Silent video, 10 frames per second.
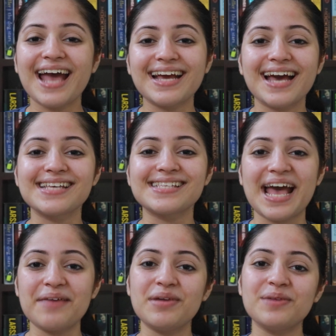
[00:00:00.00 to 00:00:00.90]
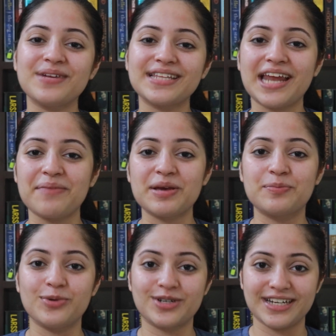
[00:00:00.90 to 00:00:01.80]
Hi guys, I'm Manpreet and I
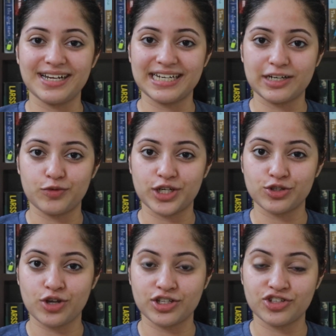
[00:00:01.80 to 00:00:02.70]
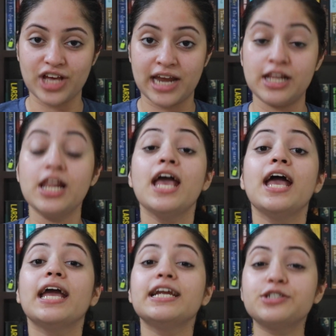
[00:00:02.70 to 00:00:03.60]
make book related videos on this channel.
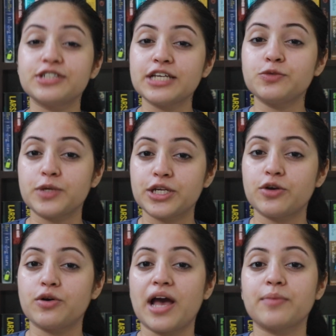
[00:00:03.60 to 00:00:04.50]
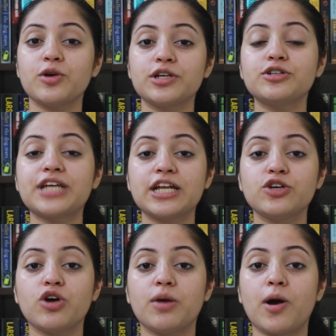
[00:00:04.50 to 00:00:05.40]
In today's video, I'm going to tell
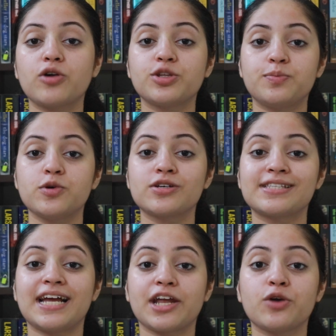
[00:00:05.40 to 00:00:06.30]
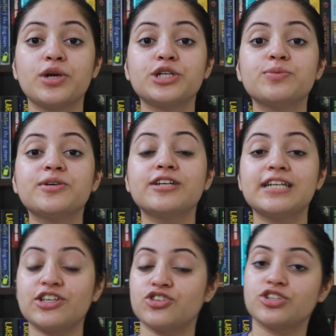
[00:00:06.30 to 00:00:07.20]
you about the books that are going to be
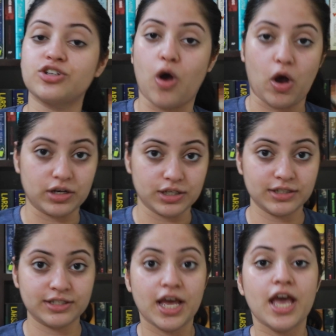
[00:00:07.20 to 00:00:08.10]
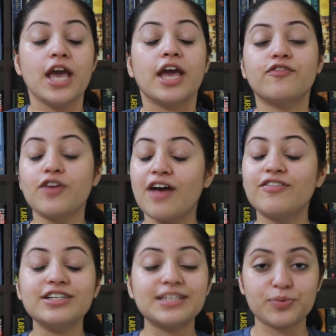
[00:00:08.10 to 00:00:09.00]
released in August. If you
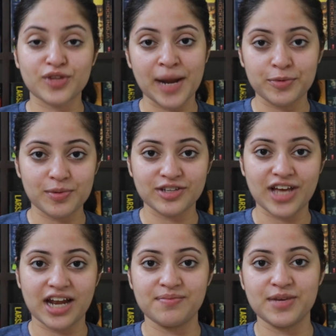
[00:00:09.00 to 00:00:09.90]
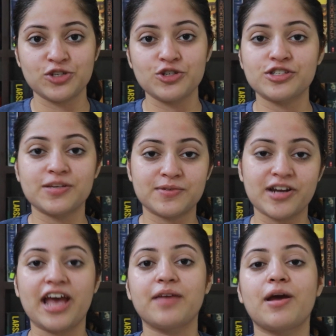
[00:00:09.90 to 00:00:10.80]
haven't subscribed to my channel, make sure you
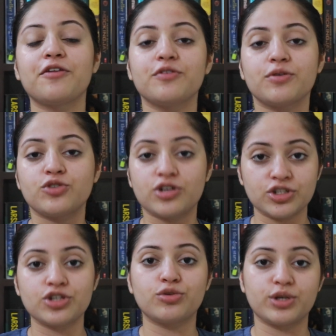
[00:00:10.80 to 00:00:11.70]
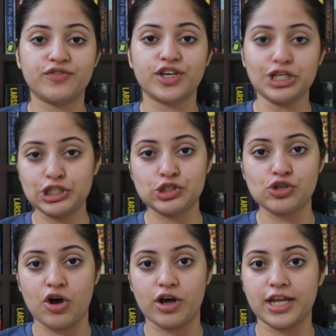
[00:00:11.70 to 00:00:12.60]
subscribe and turn your notifications
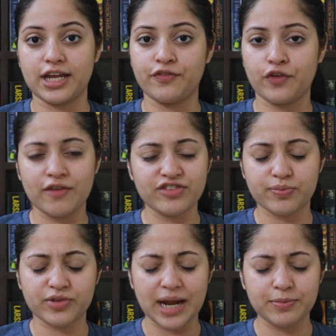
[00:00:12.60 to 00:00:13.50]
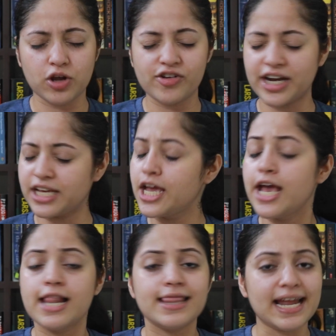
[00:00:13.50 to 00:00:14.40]
on. And if you have subscribed already,
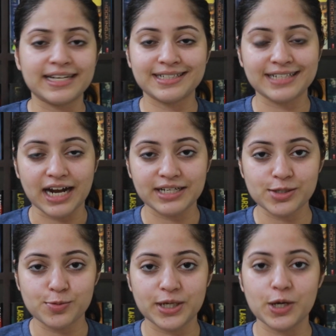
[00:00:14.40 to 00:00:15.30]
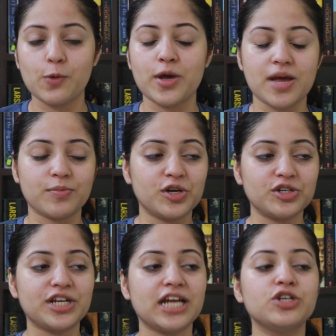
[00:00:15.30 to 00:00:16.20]
let's start this video where I'm going
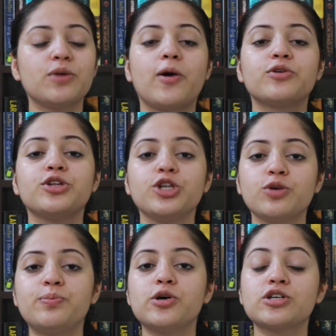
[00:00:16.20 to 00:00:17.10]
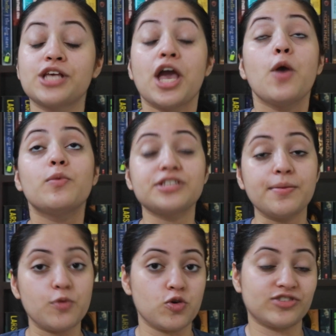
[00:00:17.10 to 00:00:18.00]
to tell you about the new books which
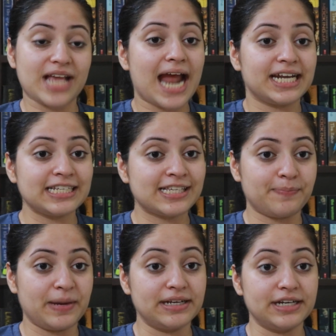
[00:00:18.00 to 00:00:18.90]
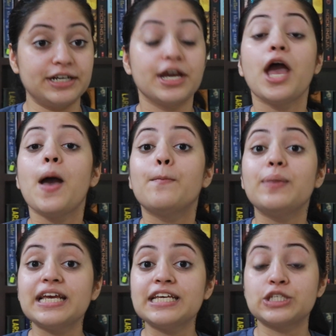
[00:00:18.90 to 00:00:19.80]
are most anticipated.
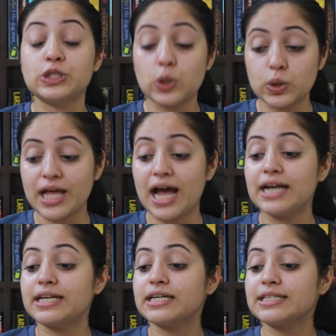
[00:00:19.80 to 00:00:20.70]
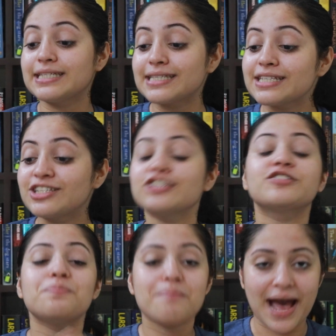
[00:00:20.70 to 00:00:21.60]
Please know that this is
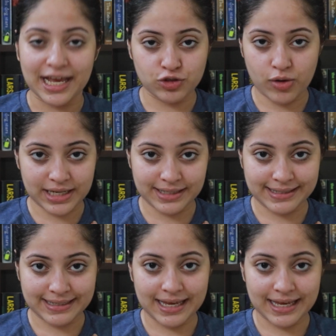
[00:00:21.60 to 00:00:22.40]
just my choice.